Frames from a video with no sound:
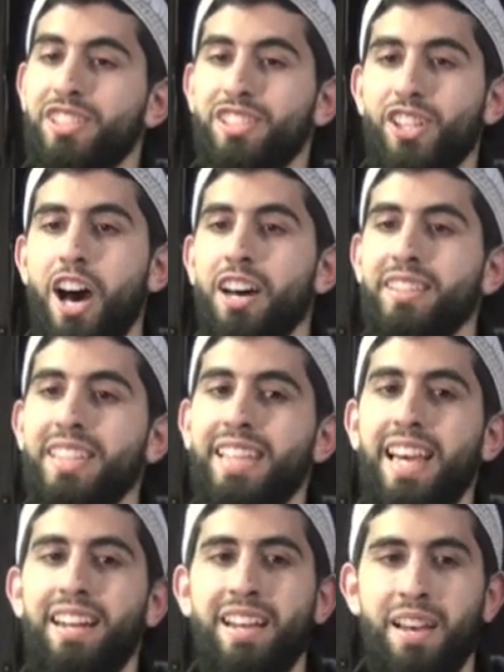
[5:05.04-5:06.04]

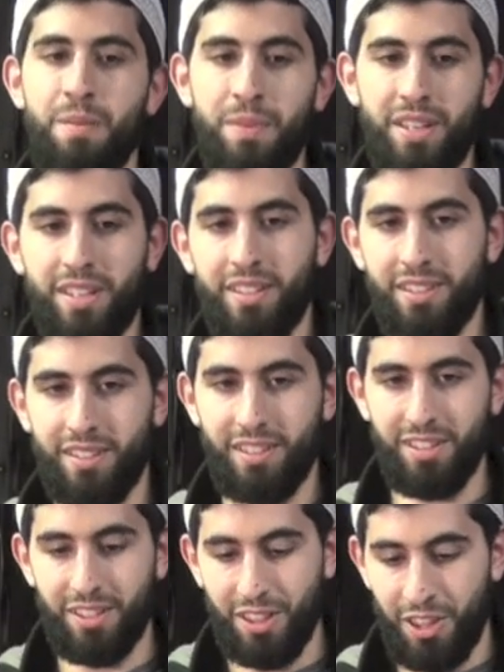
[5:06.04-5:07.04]
As-Sadiq Al-Amin,
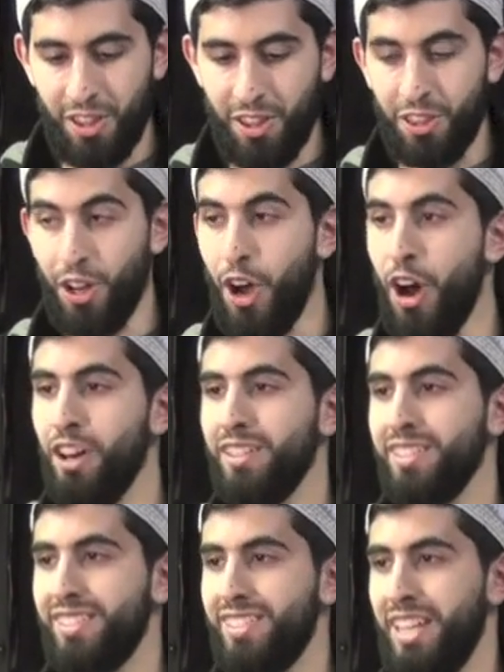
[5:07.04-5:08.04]
the
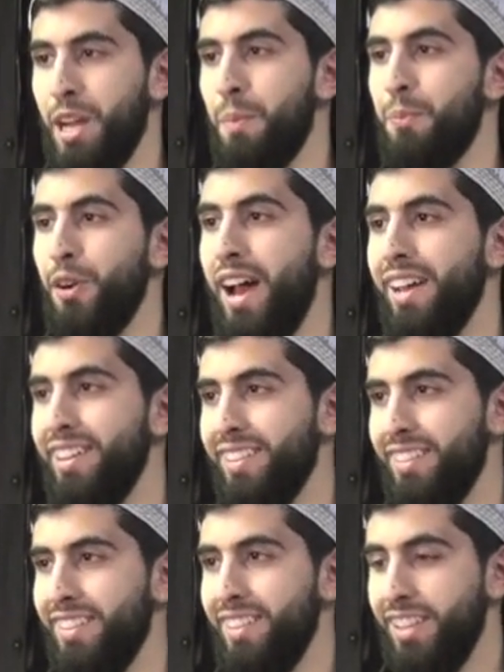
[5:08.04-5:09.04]
honest and
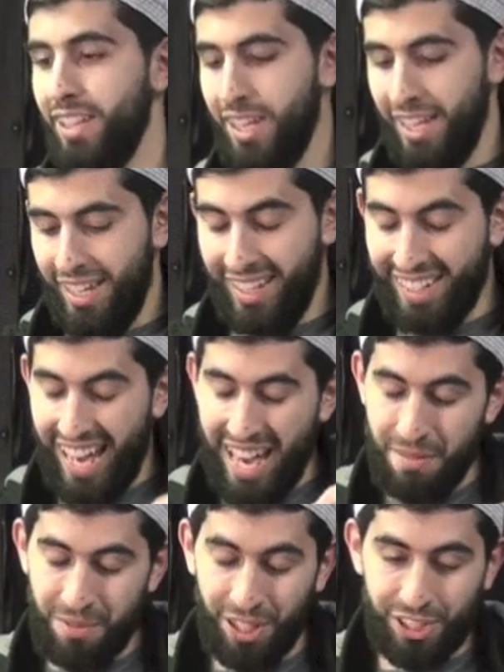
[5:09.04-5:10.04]
upright. He
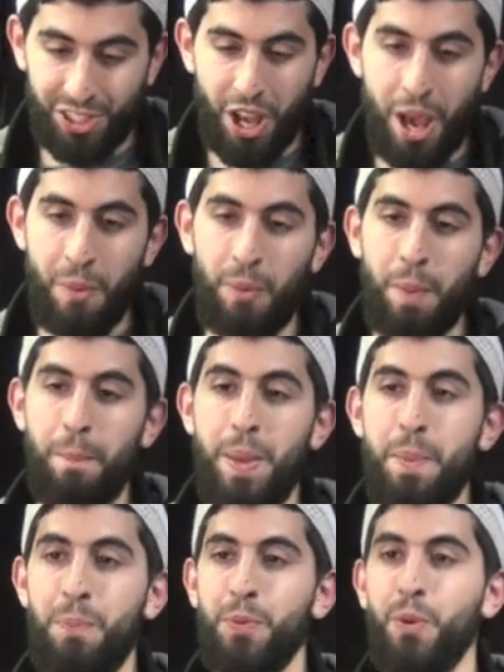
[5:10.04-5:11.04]
came at a time when
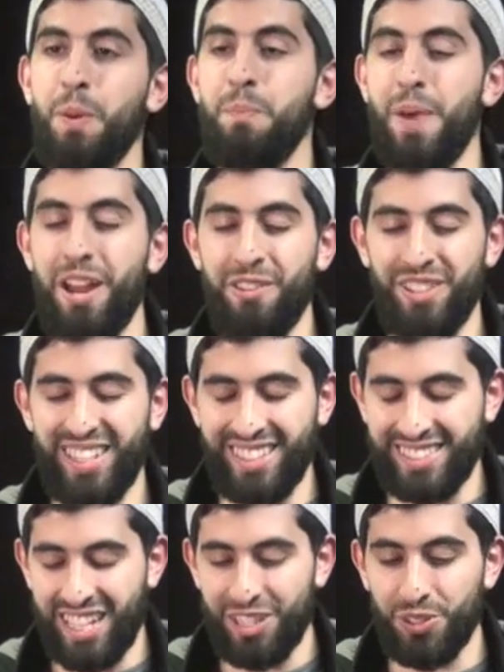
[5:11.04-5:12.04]
people were
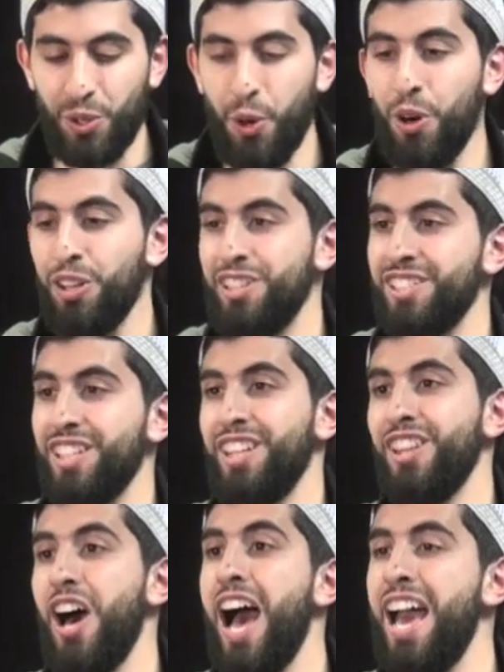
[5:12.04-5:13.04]
burying their daughters
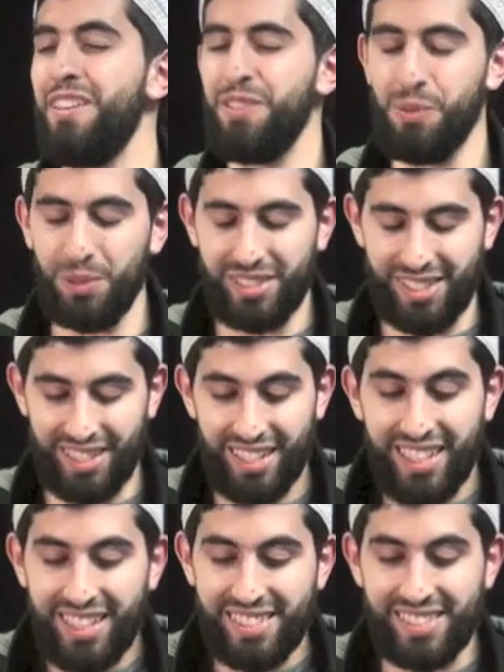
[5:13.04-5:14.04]
alive. He was
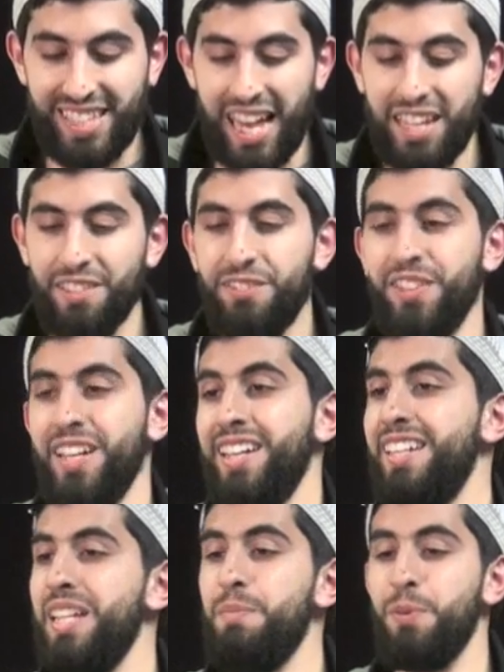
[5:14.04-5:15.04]
the savior
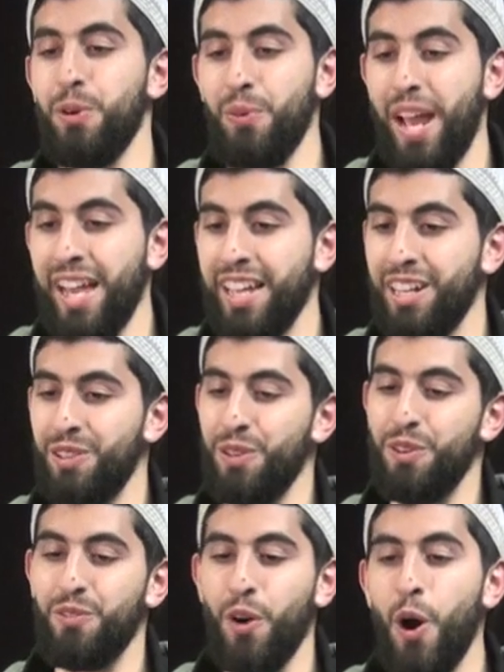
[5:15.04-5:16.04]
and
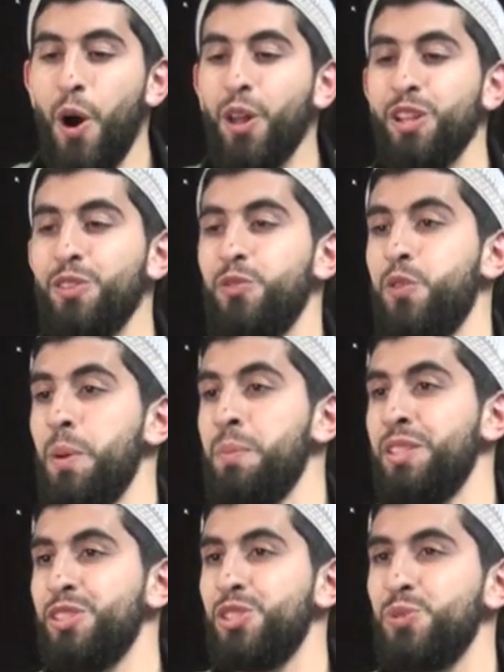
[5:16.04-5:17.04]
liberator of all of
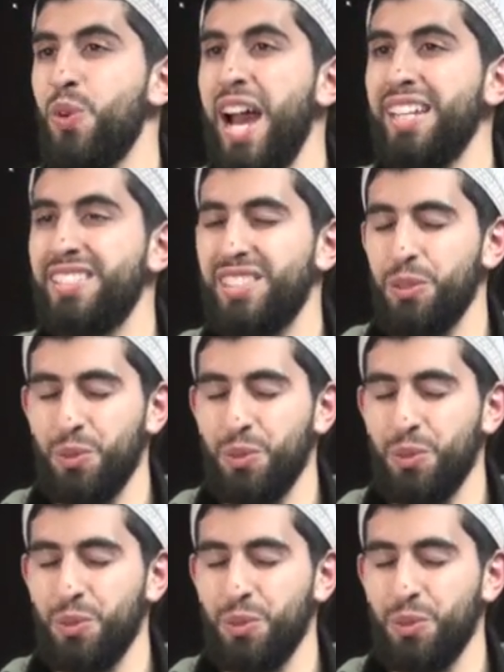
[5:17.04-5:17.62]
women's rights.